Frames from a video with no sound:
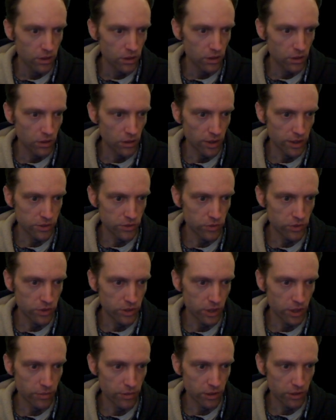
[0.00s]
you know, as you would
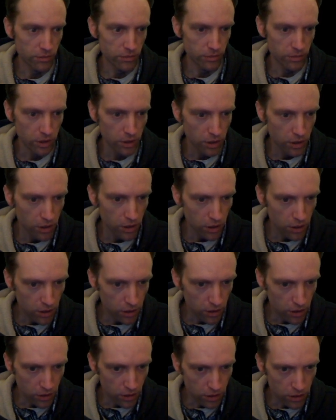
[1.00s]
type them.
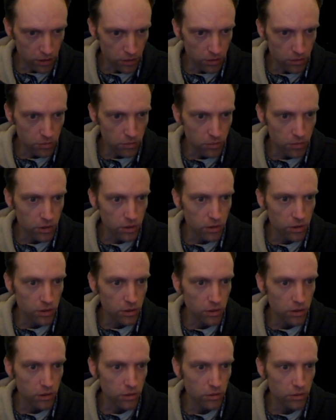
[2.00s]
Um,
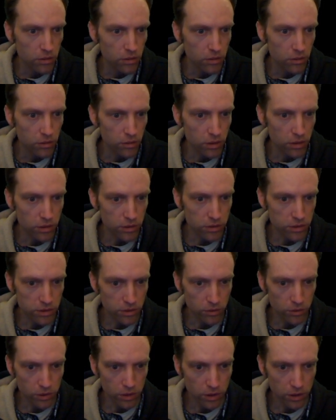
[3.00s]
where's
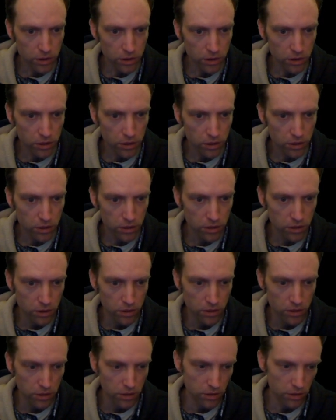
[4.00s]
the one?
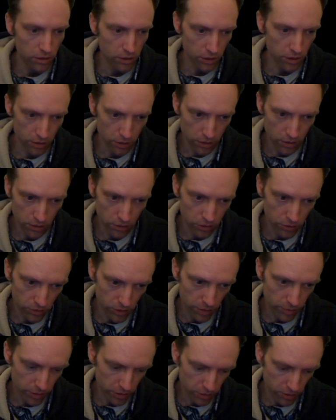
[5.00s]
Yeah, I'll
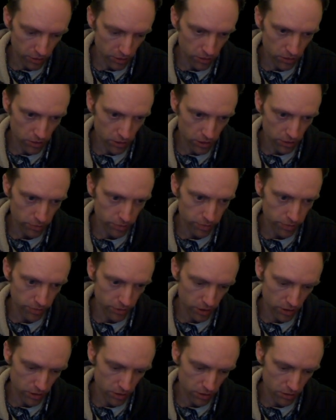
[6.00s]
grep it, grep
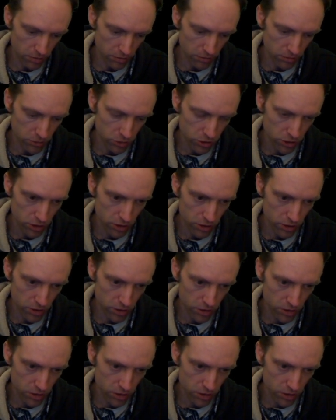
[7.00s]
um, shut